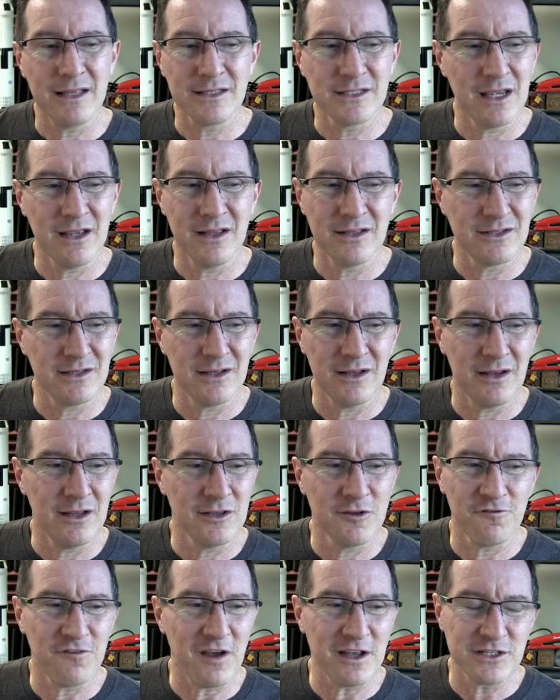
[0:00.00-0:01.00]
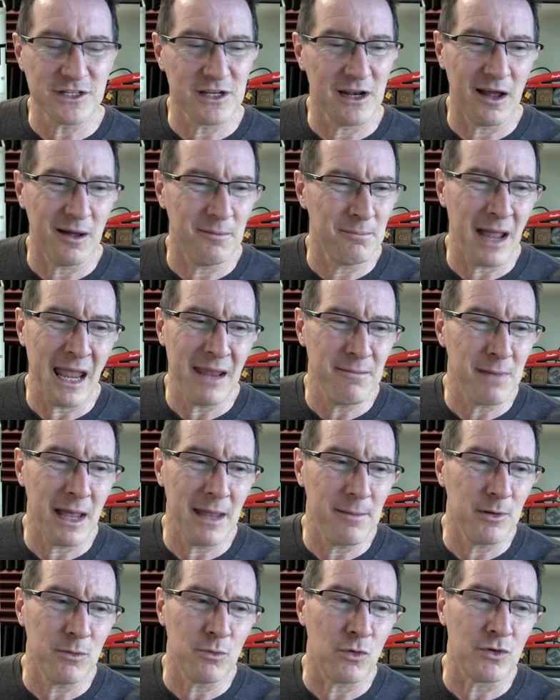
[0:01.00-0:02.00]
it's fascinating.
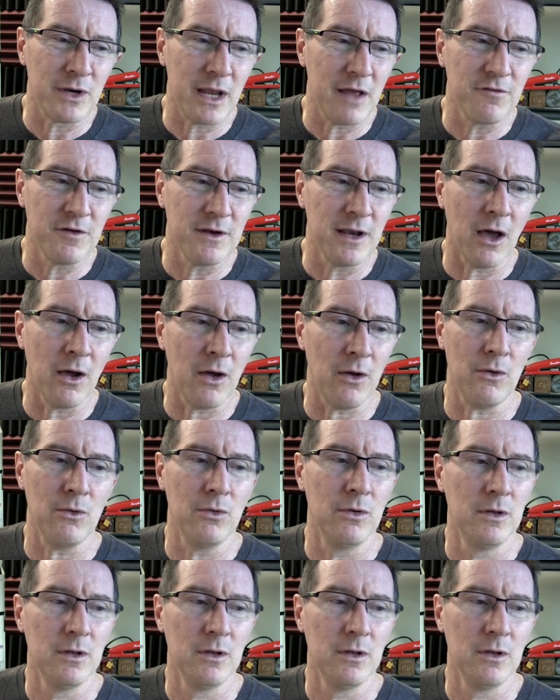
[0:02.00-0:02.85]
Maybe we'll never know.